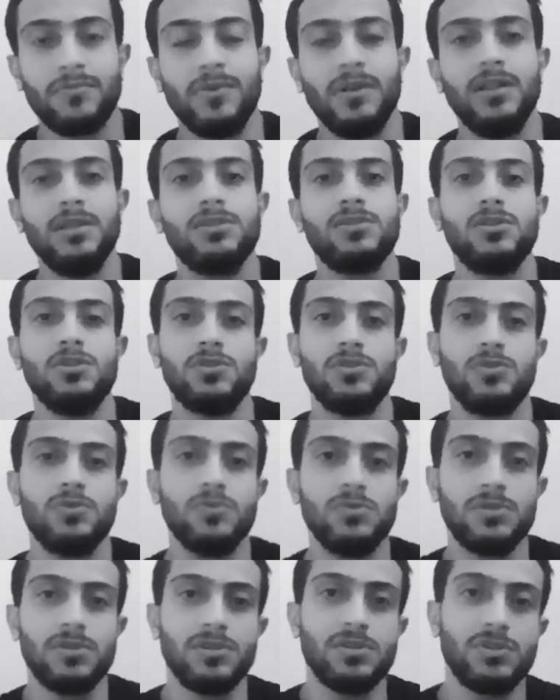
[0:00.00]
related
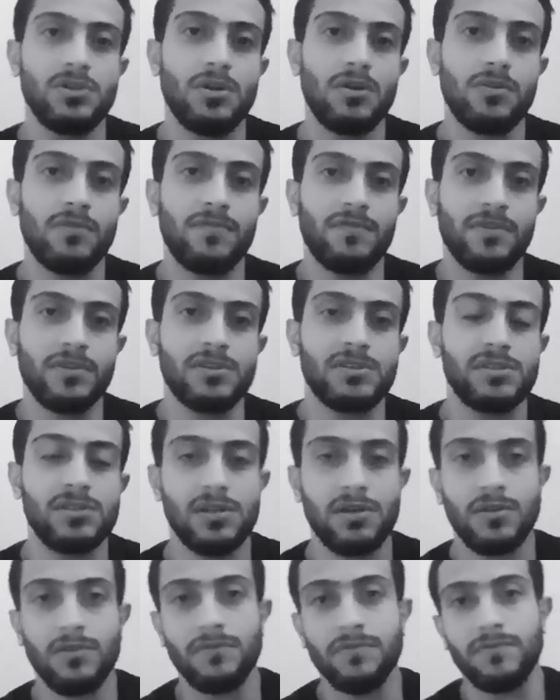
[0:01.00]
to the server
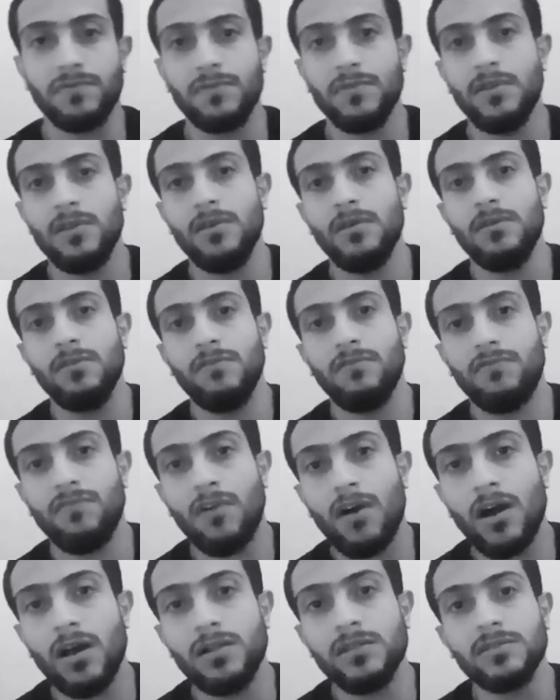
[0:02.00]
itself
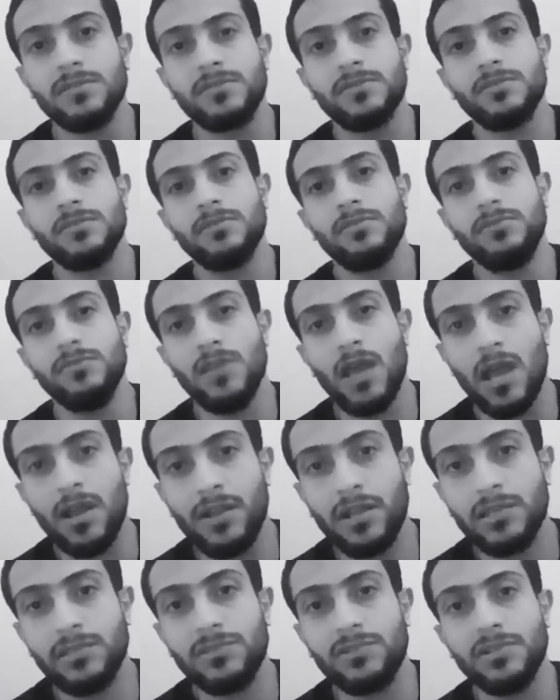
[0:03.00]
files
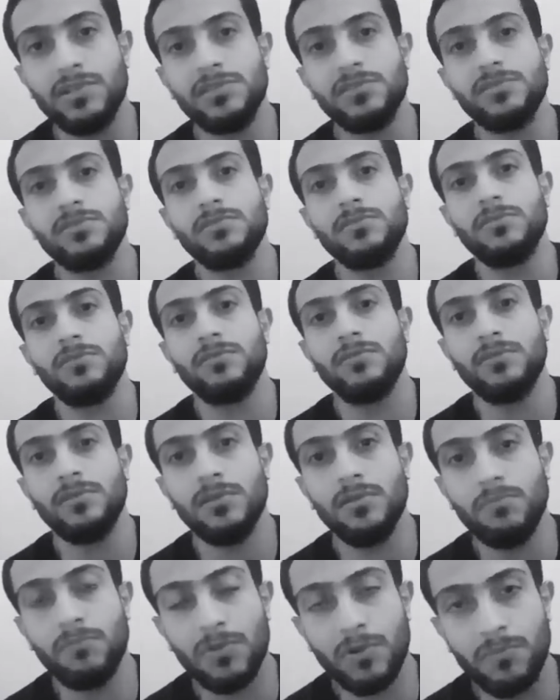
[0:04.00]
directories
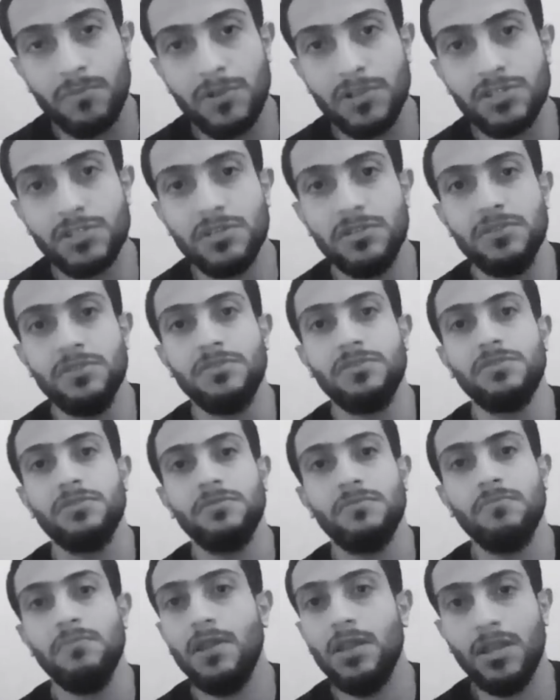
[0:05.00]

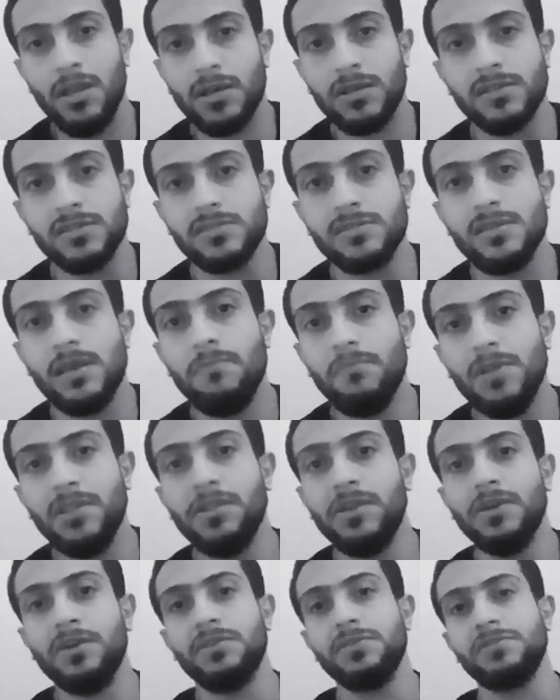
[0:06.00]
permissions many else and
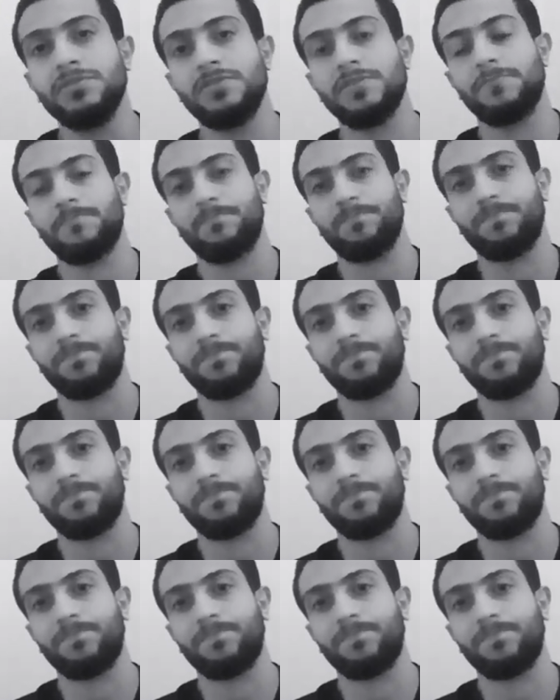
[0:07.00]
many else